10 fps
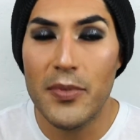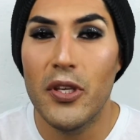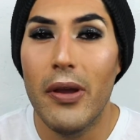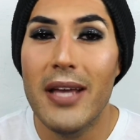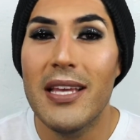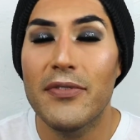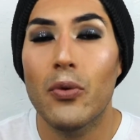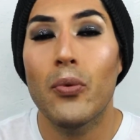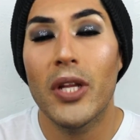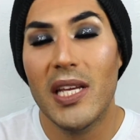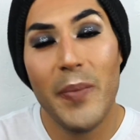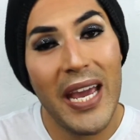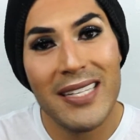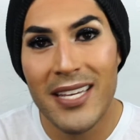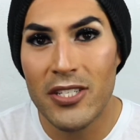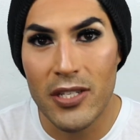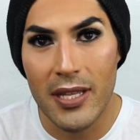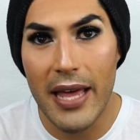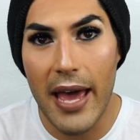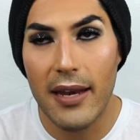so you guys have to really pay attention
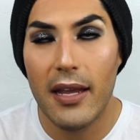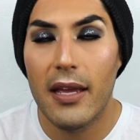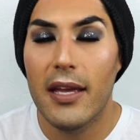to that.